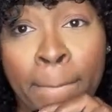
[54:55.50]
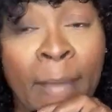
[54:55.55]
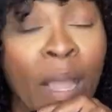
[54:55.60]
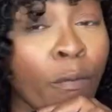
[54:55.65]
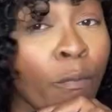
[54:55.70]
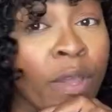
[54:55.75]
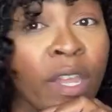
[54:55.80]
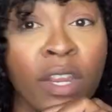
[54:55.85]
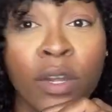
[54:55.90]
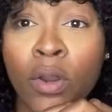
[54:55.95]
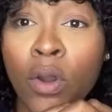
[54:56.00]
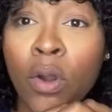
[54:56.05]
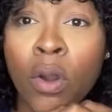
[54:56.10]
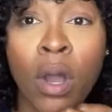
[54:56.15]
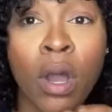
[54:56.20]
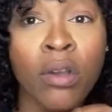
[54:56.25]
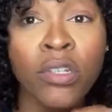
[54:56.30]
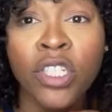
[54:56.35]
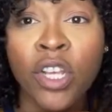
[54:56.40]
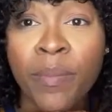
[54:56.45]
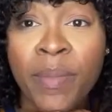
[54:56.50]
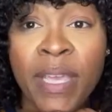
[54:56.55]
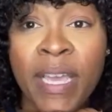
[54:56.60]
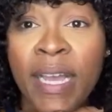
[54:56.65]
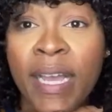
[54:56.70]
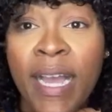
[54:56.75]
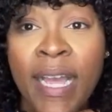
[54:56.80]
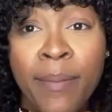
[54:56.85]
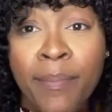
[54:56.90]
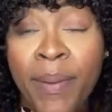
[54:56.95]
We know how
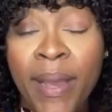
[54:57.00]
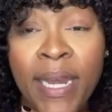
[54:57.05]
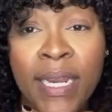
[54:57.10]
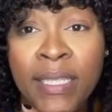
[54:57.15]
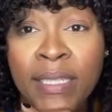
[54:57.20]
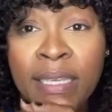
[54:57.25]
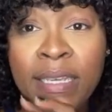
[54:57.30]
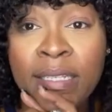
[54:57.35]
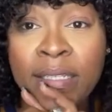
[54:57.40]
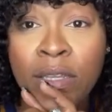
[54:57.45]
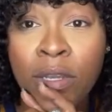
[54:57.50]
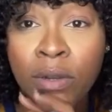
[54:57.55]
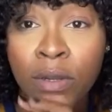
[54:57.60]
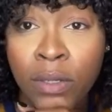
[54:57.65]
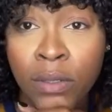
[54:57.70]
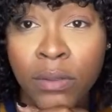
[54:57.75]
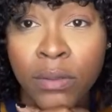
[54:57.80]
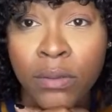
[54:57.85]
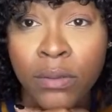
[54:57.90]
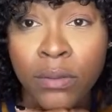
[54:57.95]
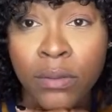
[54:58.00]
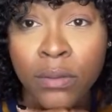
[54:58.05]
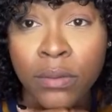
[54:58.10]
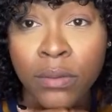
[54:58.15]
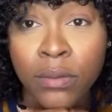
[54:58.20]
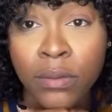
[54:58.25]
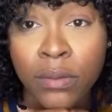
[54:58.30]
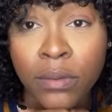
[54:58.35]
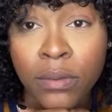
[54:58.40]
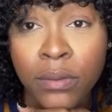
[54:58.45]
Jamaican politics go.
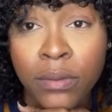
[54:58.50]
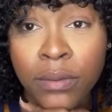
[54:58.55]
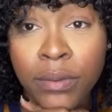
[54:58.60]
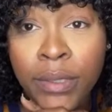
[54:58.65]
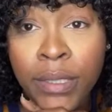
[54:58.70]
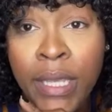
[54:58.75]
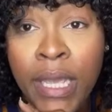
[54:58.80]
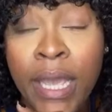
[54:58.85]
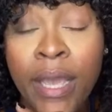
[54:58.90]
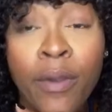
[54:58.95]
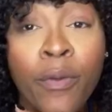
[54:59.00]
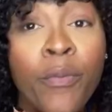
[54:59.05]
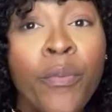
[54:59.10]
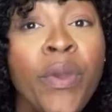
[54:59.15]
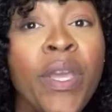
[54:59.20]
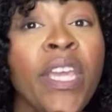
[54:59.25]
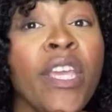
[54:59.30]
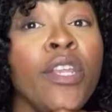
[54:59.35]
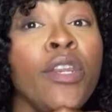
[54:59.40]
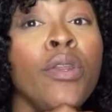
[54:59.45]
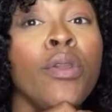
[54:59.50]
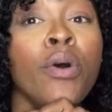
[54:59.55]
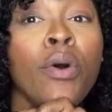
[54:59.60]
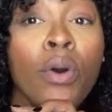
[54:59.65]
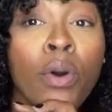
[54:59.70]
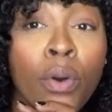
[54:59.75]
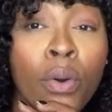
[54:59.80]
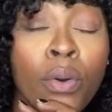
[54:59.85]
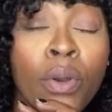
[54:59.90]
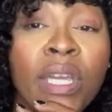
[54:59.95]
We
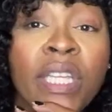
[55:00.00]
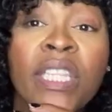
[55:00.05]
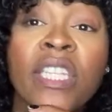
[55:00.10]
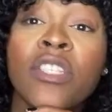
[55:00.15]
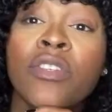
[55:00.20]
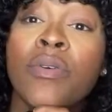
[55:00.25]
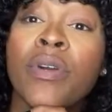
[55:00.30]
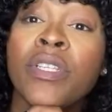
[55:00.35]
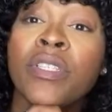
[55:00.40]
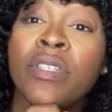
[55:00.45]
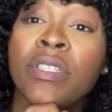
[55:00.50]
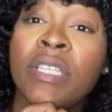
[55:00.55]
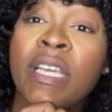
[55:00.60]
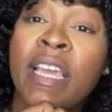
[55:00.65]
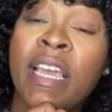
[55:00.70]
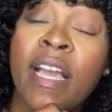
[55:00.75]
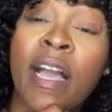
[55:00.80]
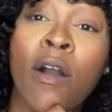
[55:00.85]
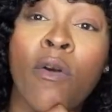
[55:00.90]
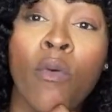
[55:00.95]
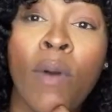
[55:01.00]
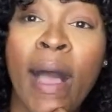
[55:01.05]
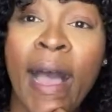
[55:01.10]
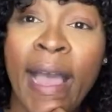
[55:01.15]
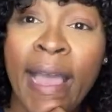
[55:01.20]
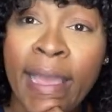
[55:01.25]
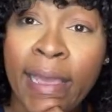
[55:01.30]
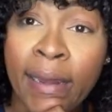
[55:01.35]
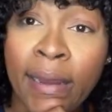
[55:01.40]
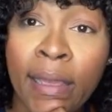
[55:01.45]
know it is going to take a
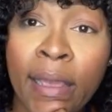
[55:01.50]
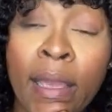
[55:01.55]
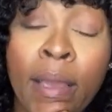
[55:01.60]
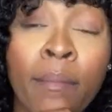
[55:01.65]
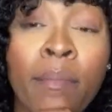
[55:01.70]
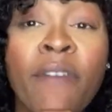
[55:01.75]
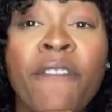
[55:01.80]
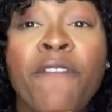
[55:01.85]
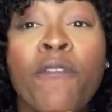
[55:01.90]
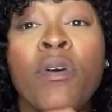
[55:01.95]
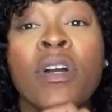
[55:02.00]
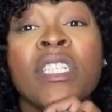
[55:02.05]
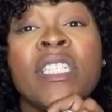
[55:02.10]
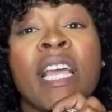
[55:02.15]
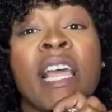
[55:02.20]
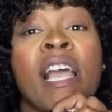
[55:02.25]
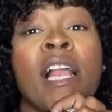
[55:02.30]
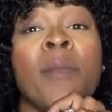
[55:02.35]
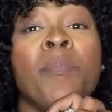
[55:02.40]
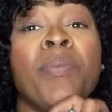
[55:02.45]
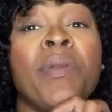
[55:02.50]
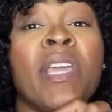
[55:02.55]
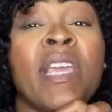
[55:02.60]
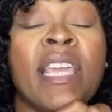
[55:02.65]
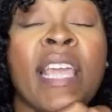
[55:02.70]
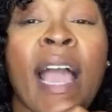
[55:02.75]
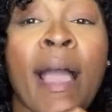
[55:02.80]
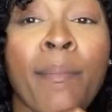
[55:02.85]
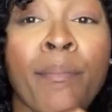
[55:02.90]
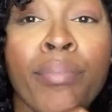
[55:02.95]
while before JLP
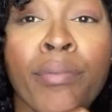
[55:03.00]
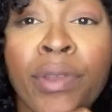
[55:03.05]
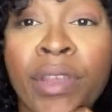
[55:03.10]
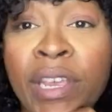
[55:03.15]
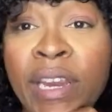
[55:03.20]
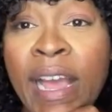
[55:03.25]
can breed